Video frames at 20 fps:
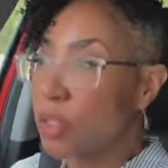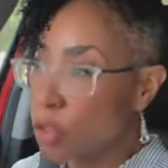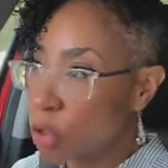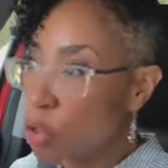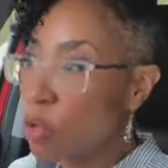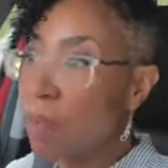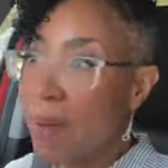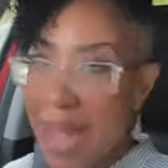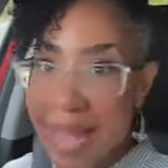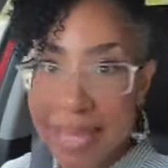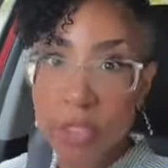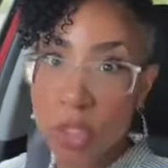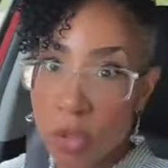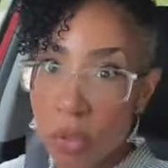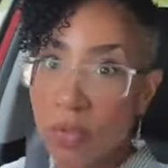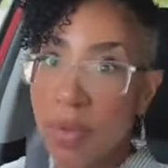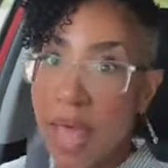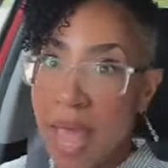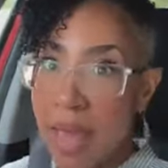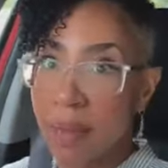you might
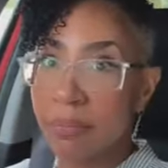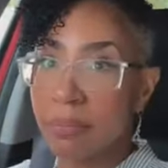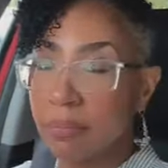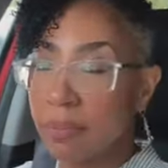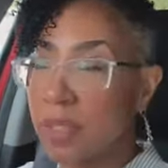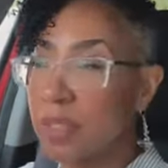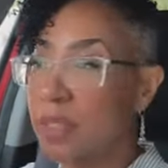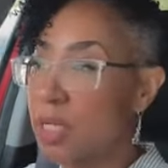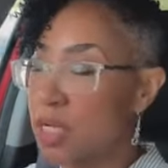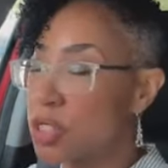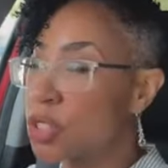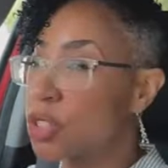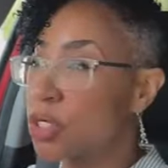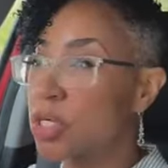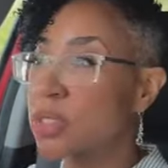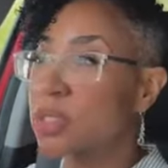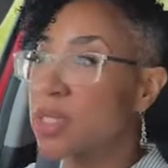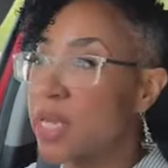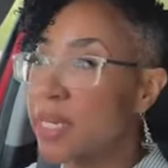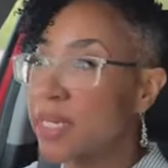do that because
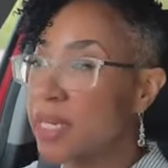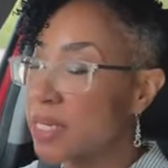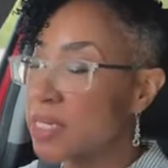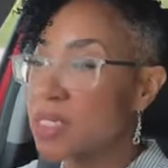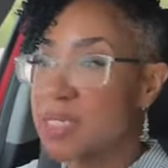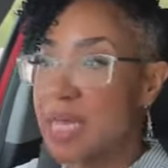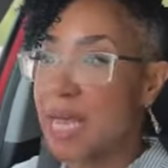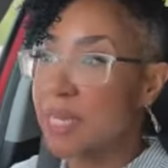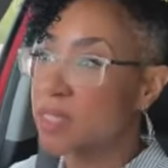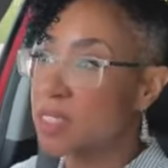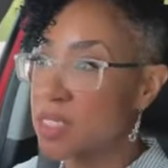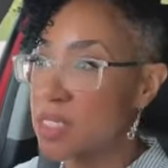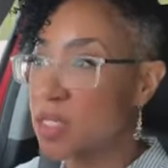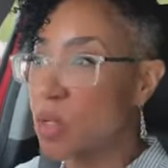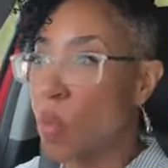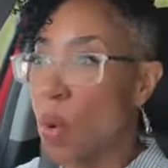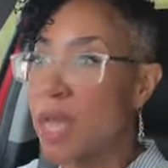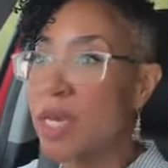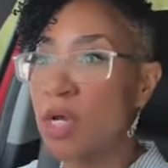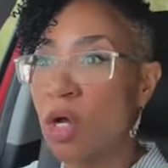you're thinking sex
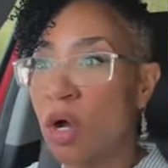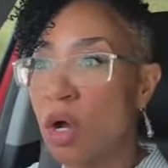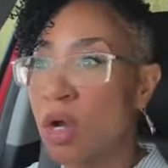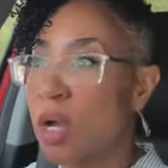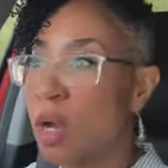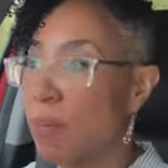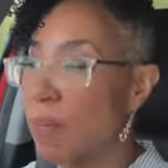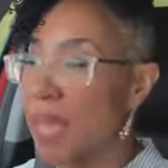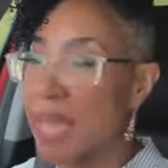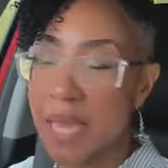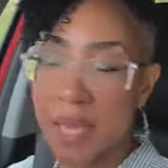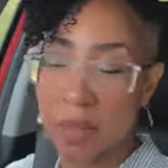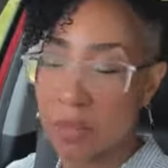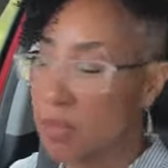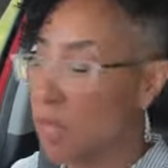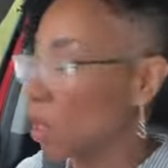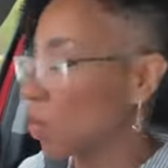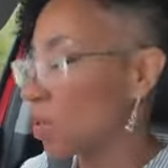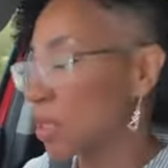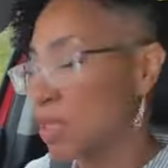is the way to hook a man.
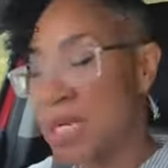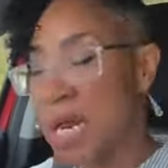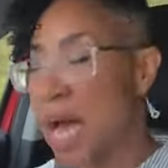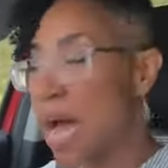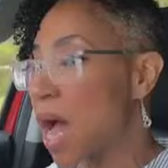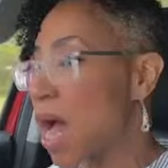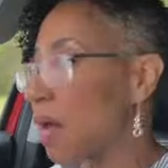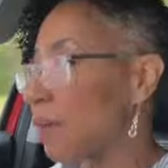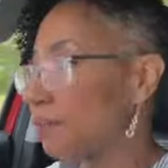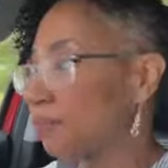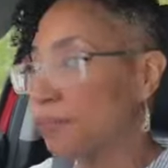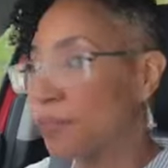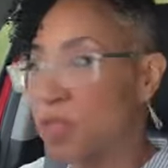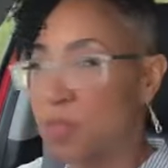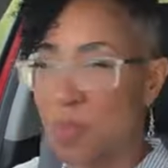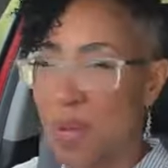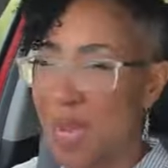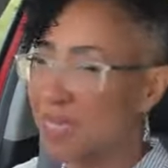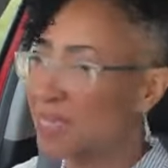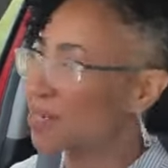No, it's not,
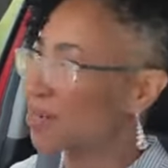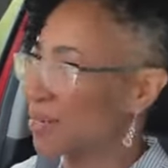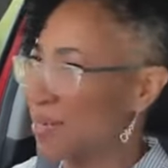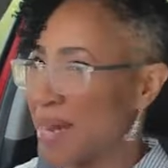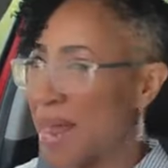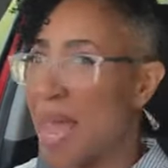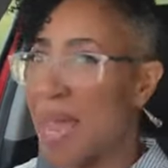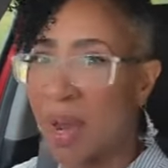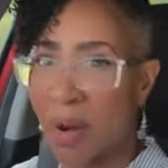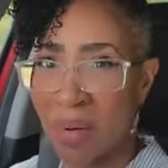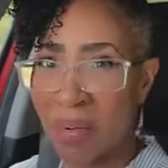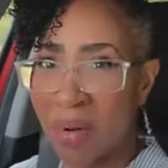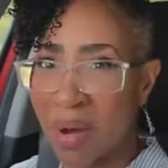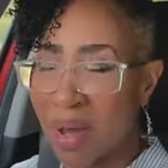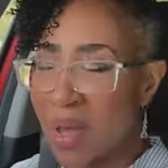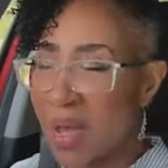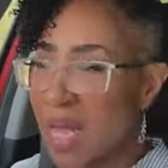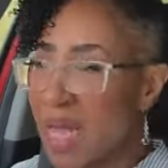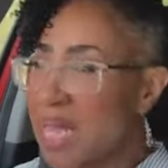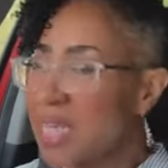especially now.
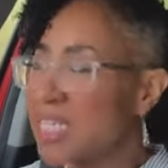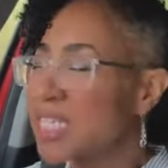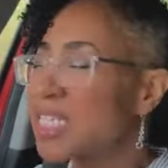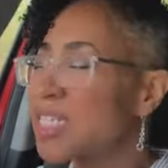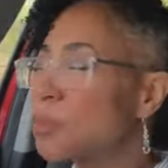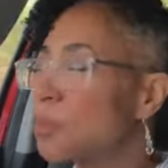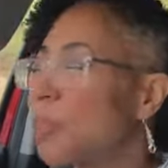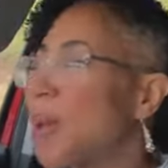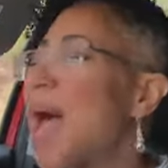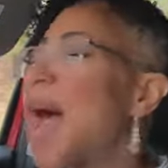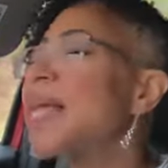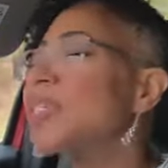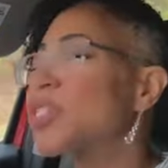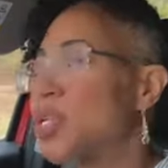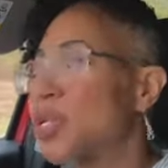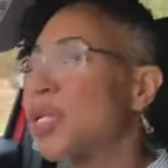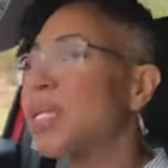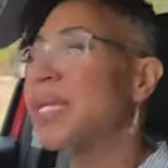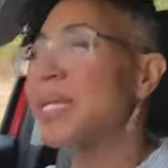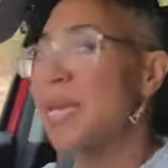
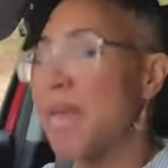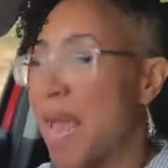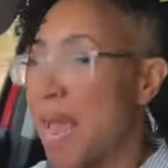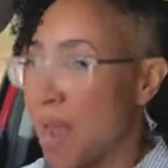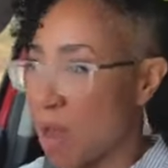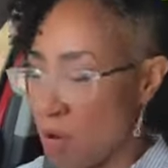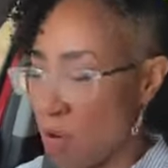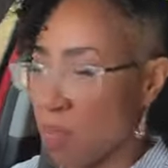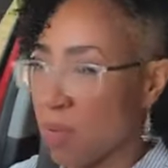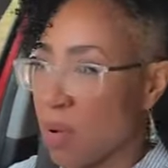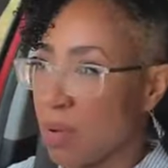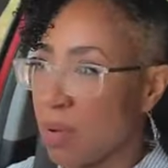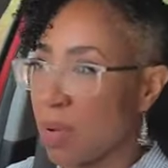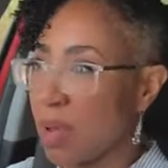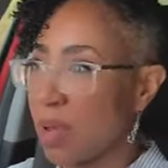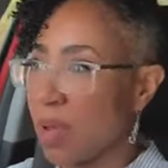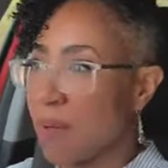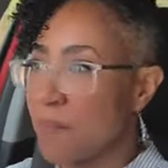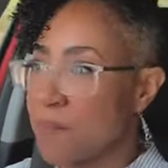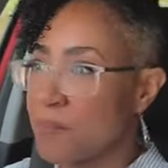Especially now.
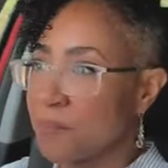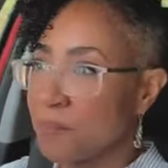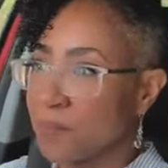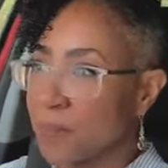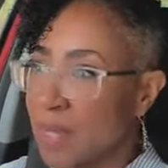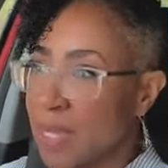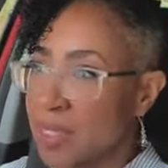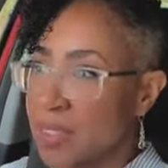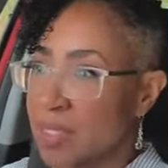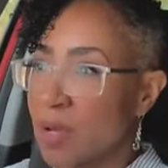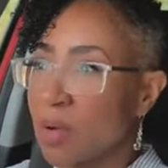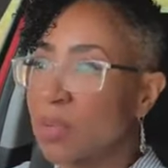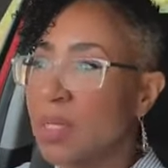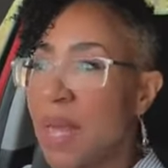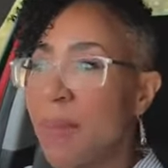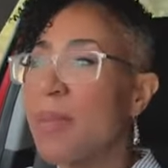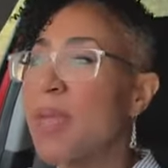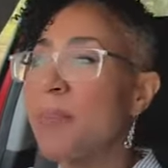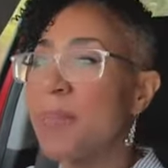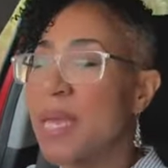So
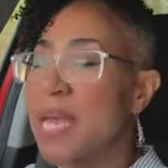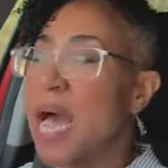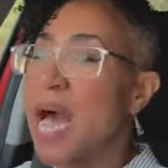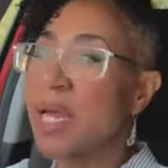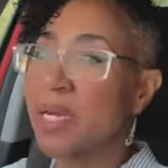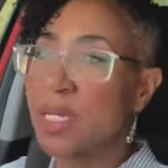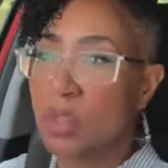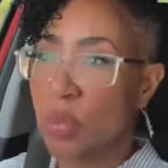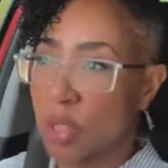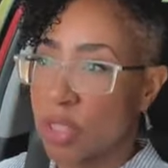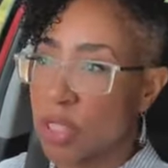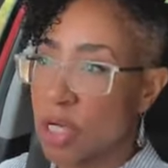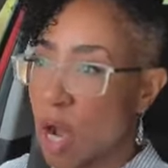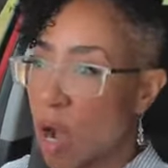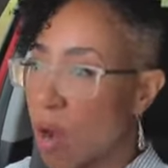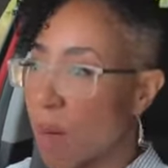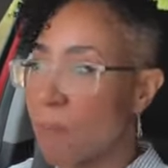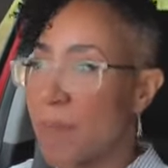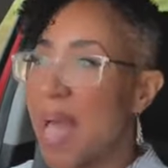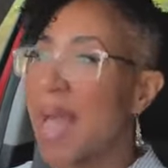let me be honest with
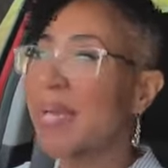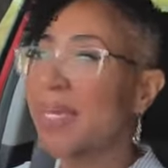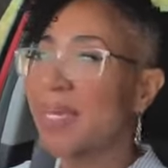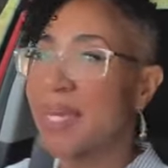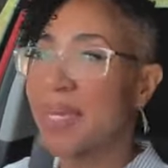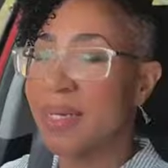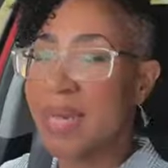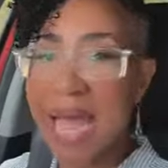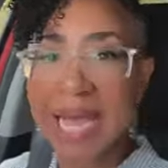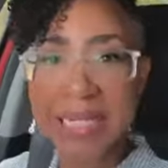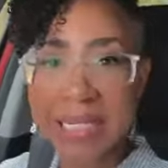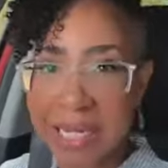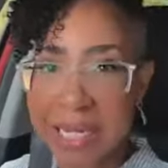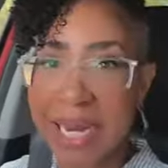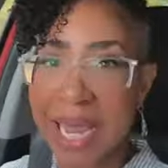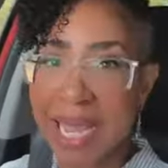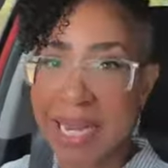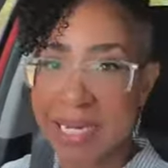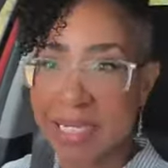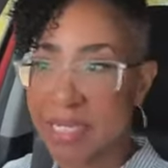y'all. Back in
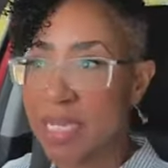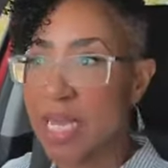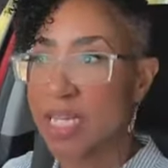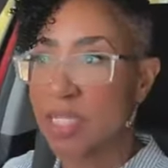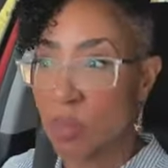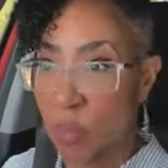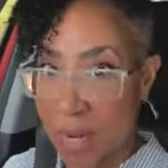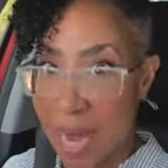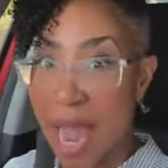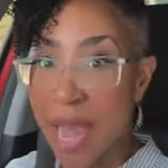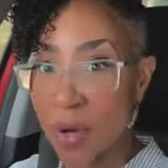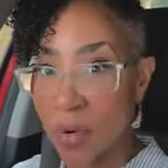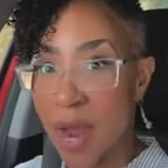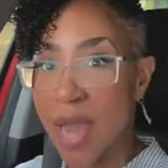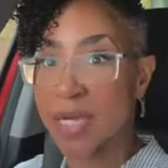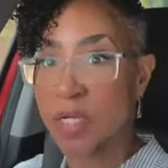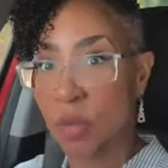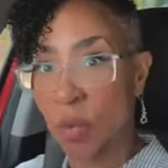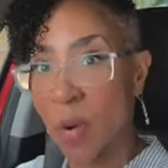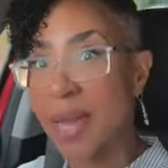1986, when I
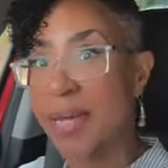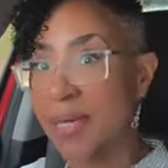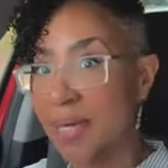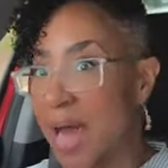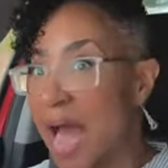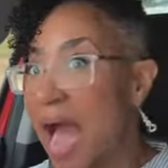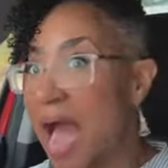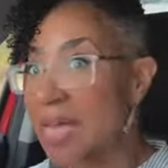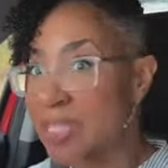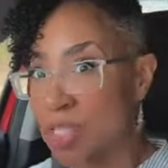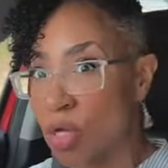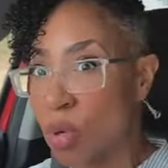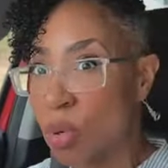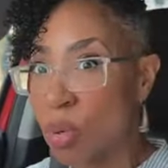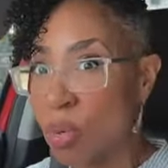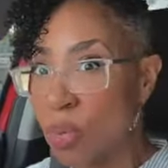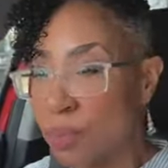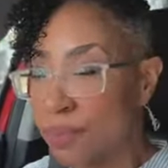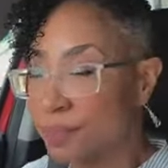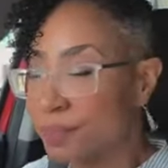graduated high
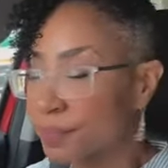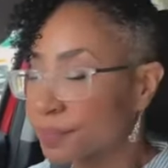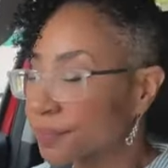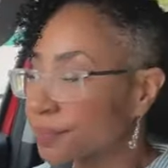school,